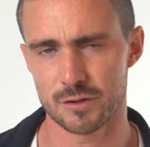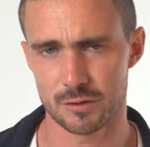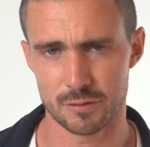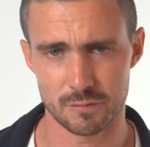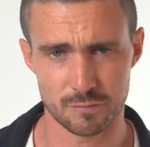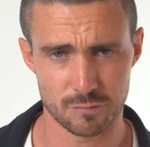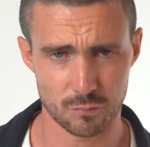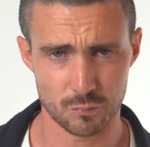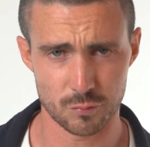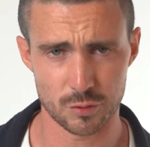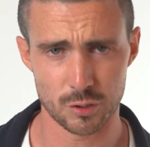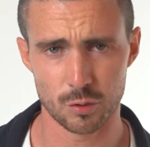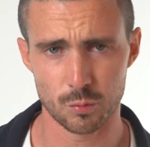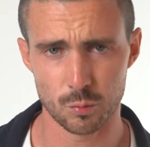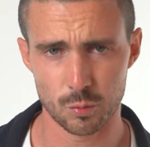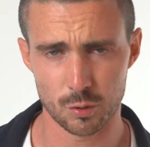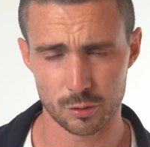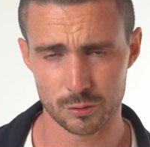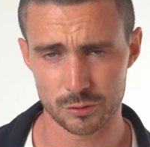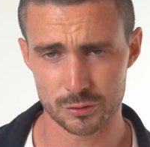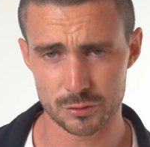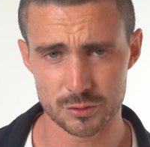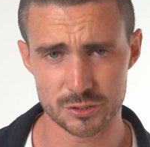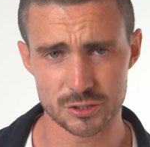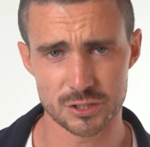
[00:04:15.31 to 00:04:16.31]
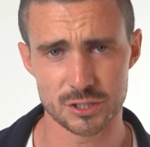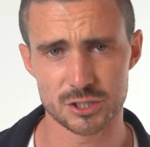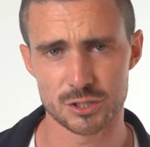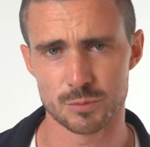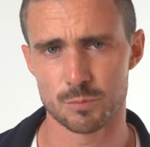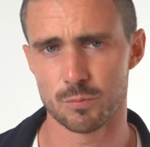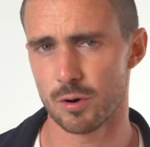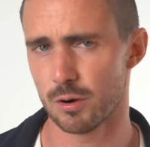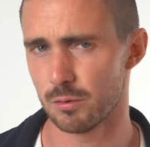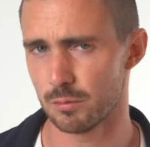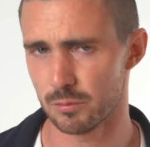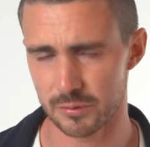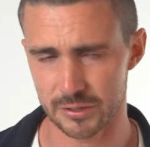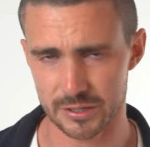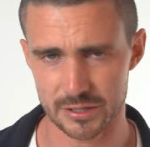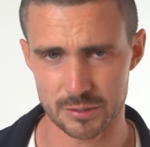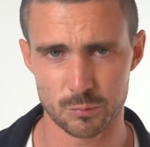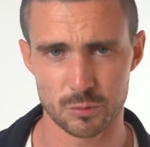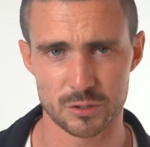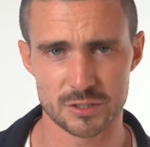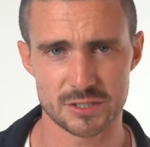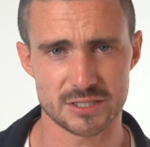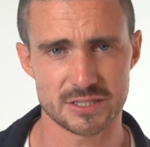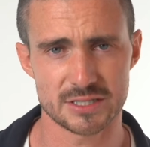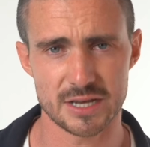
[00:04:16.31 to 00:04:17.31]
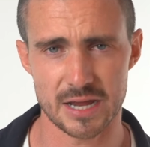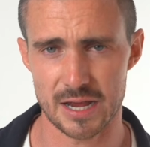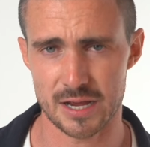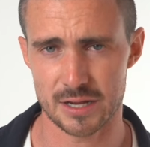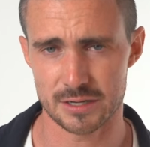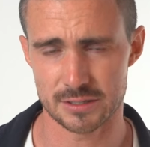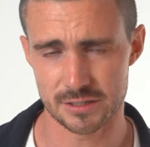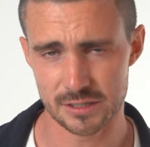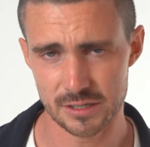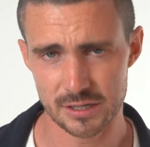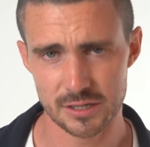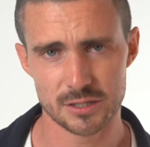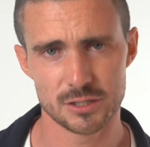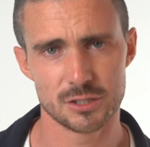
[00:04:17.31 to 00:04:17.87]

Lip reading: kind of real world usage, and probably can withstand